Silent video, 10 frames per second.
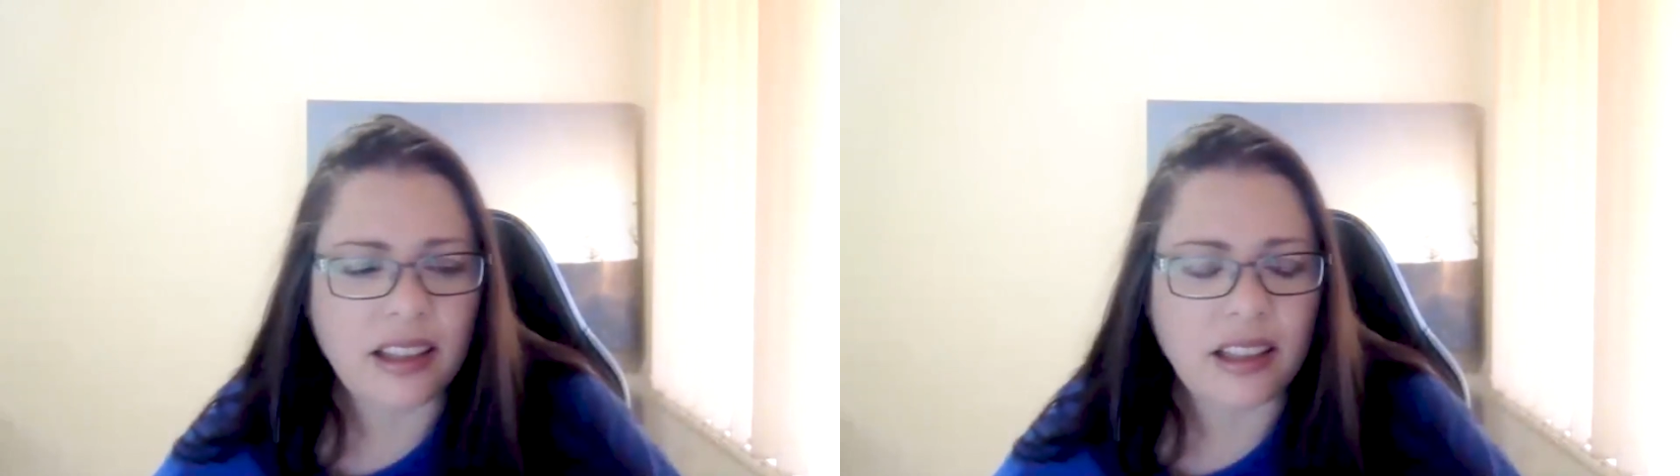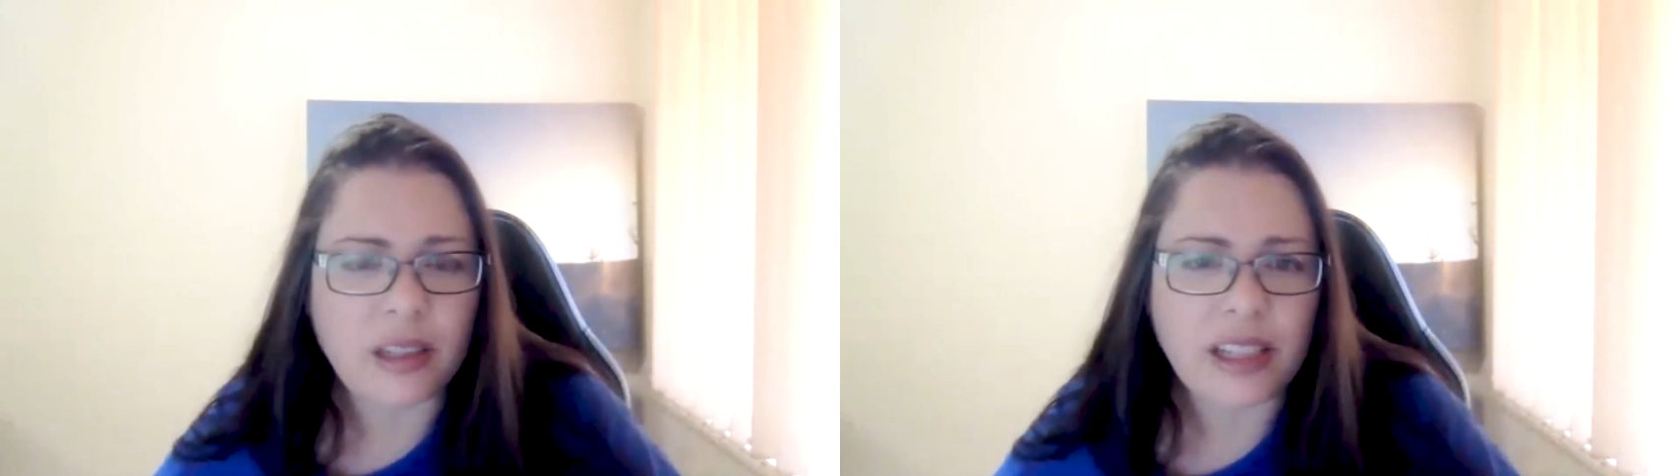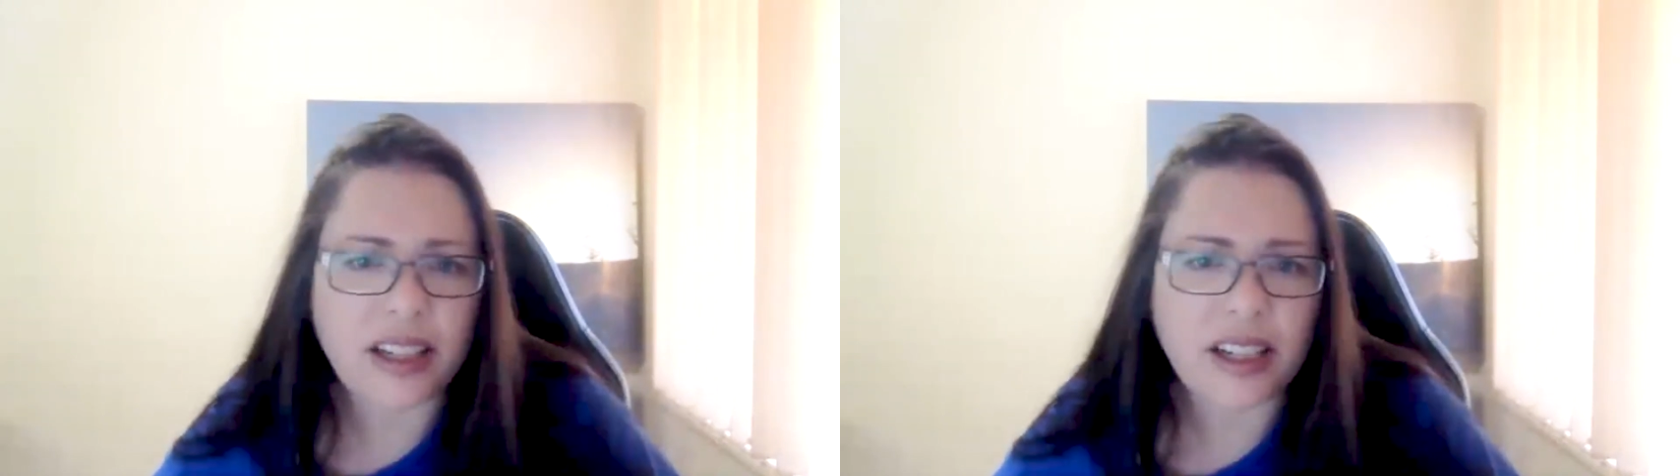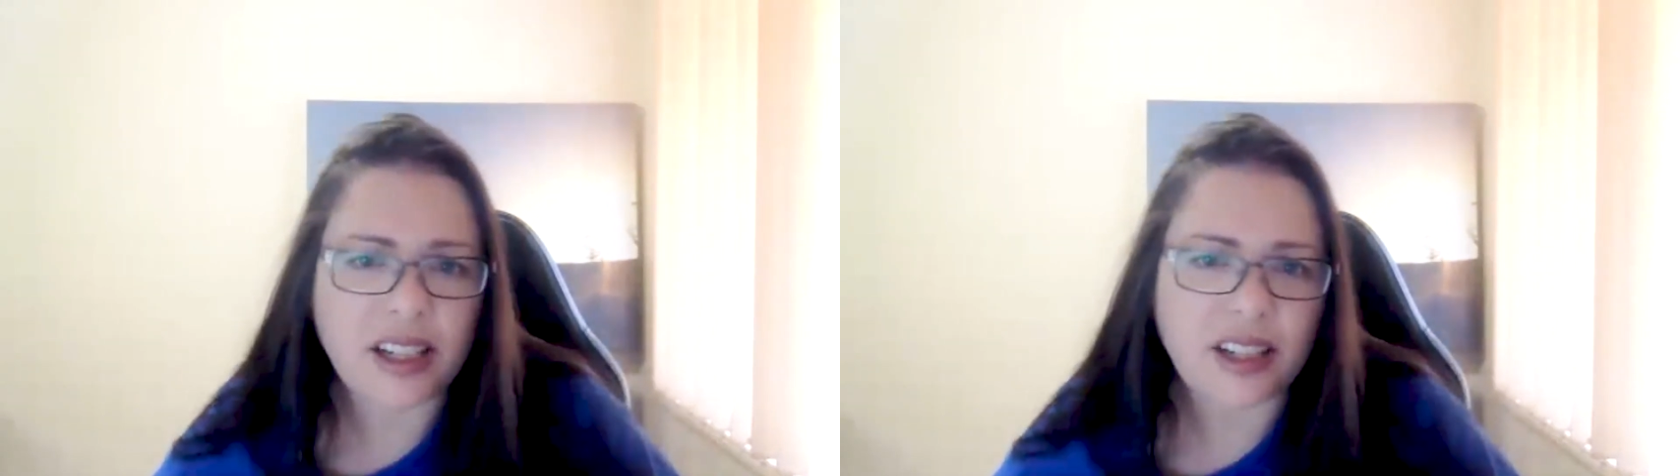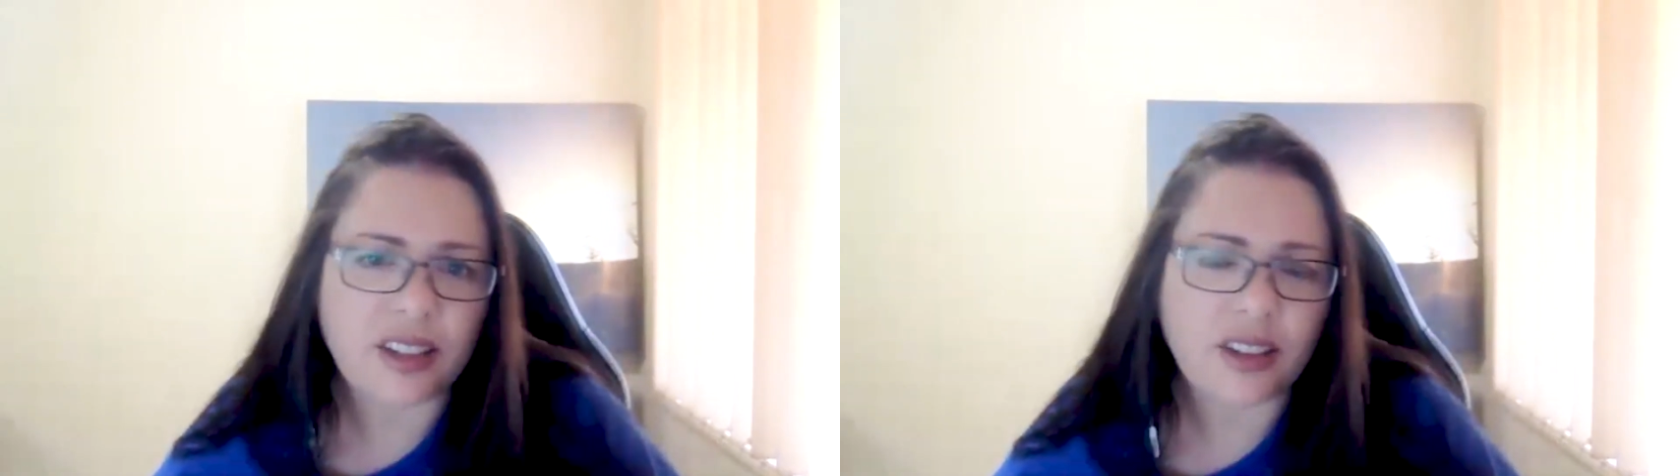
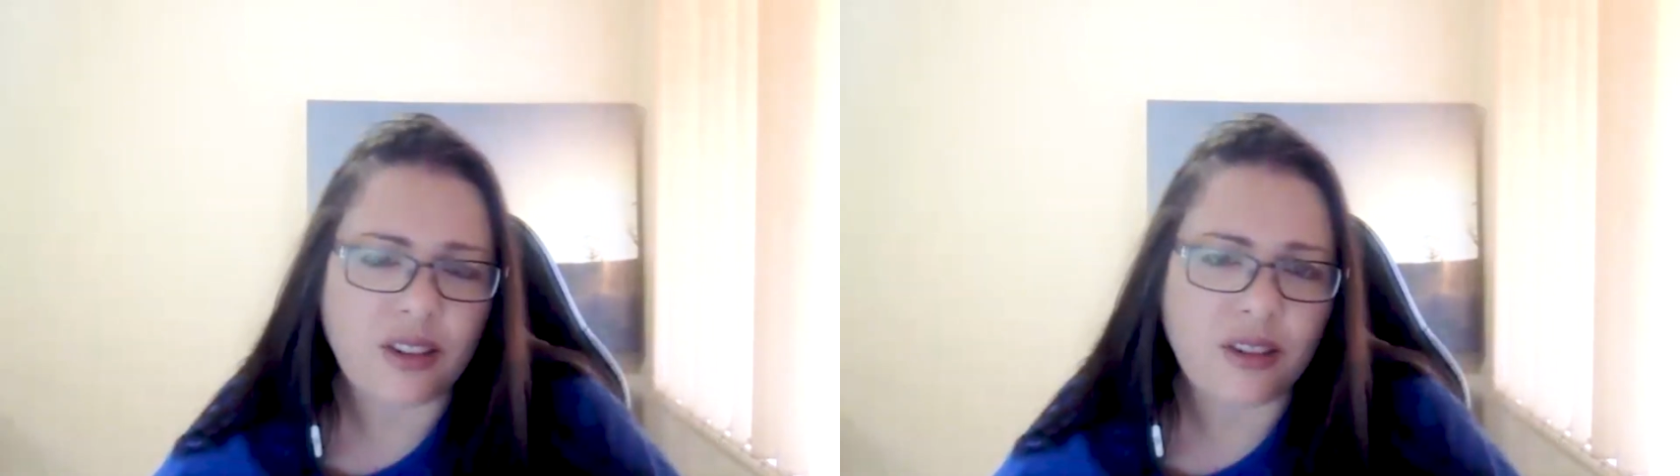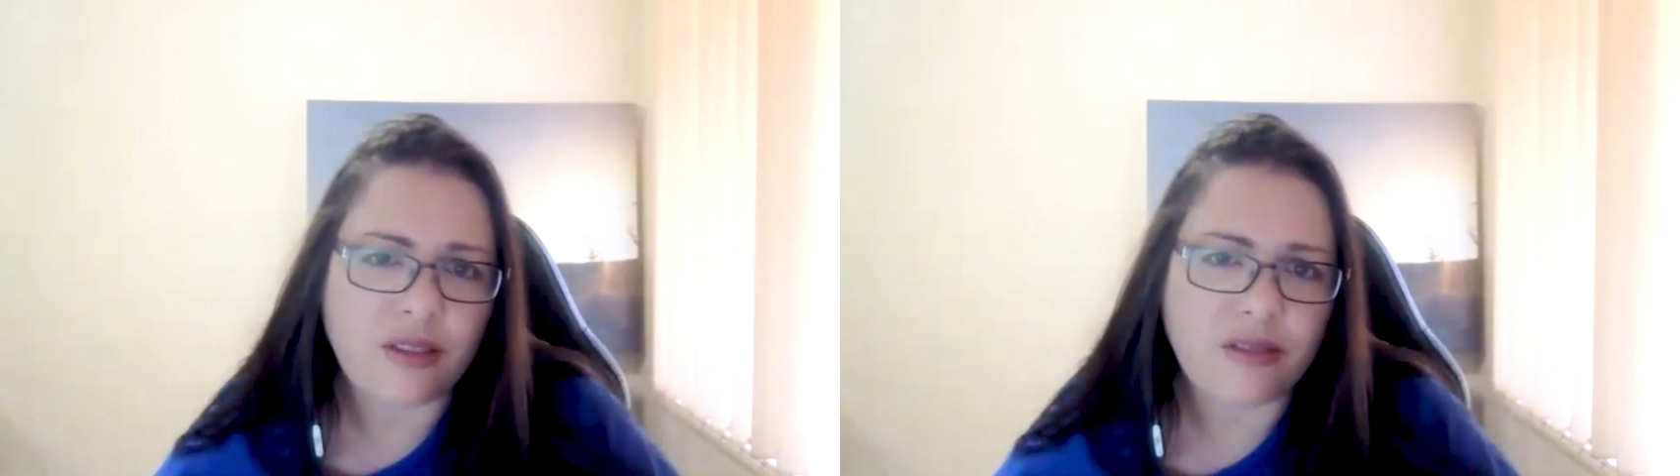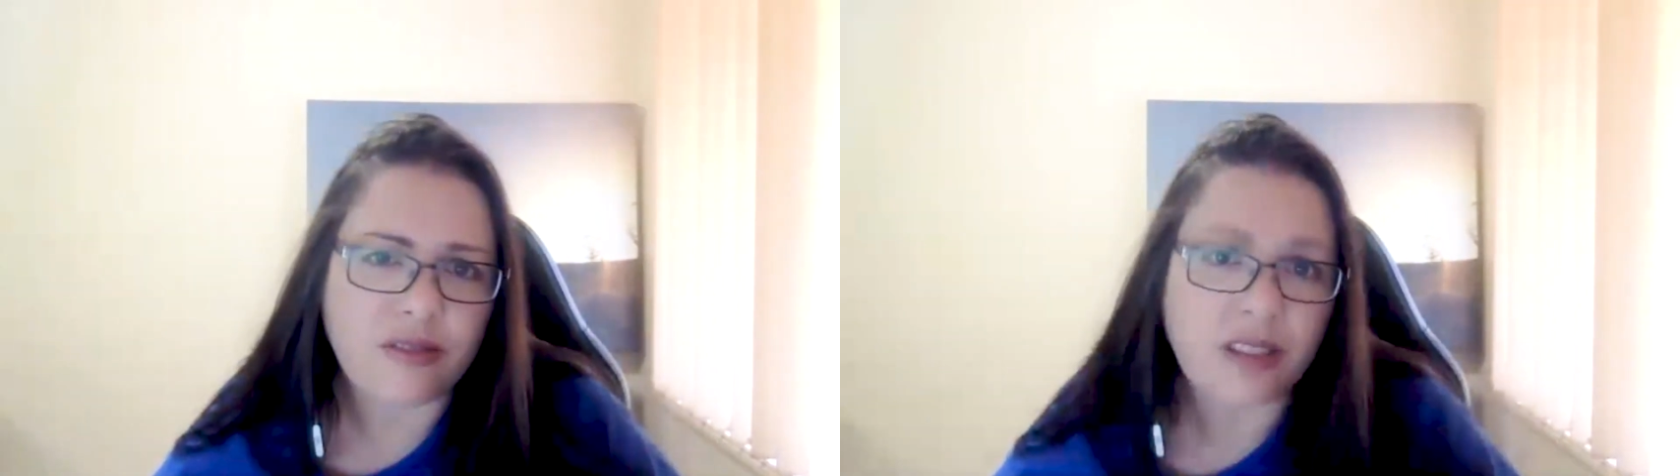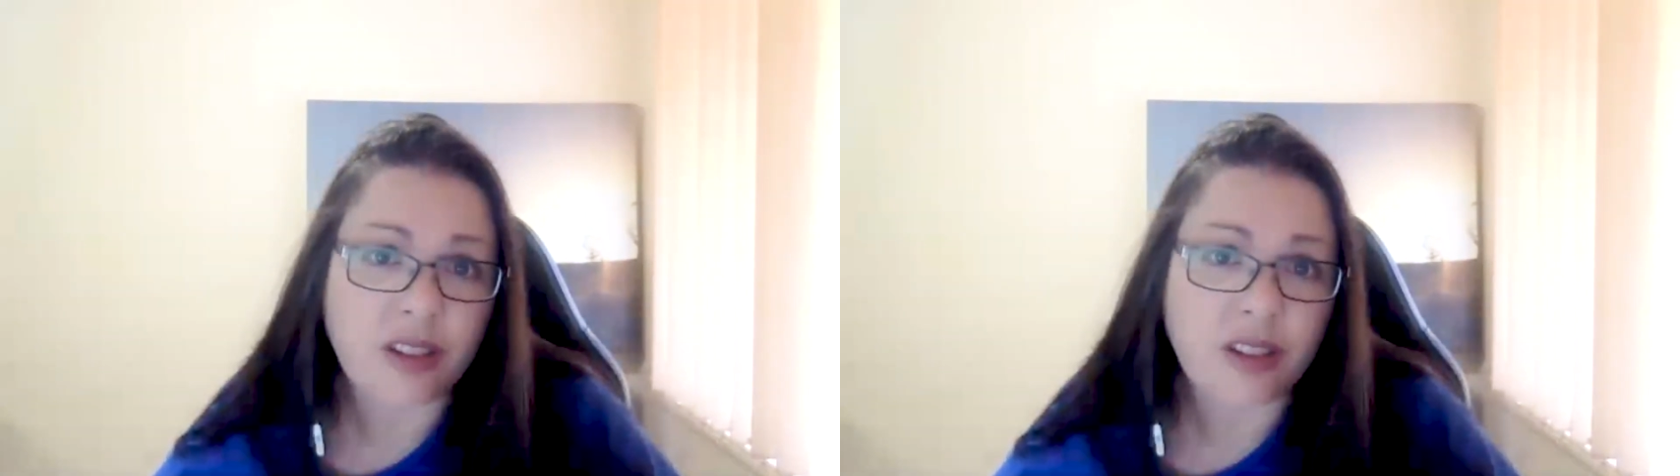limitation of